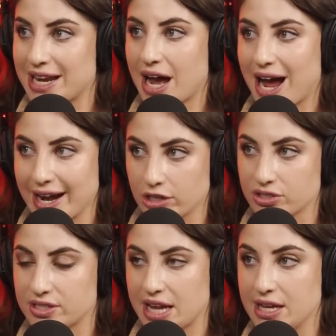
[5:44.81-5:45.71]
and higher
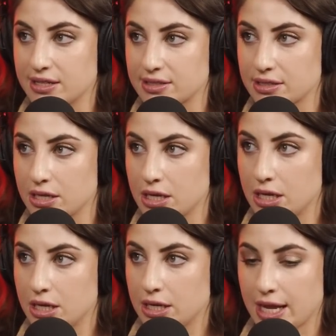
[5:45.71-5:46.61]
stakes
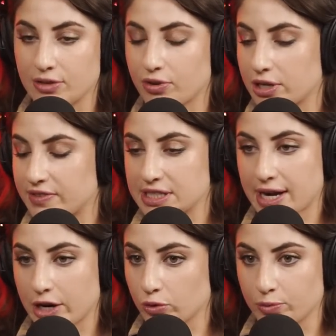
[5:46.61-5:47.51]
in front of an
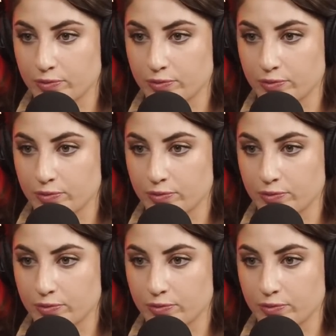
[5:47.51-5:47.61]
entire room.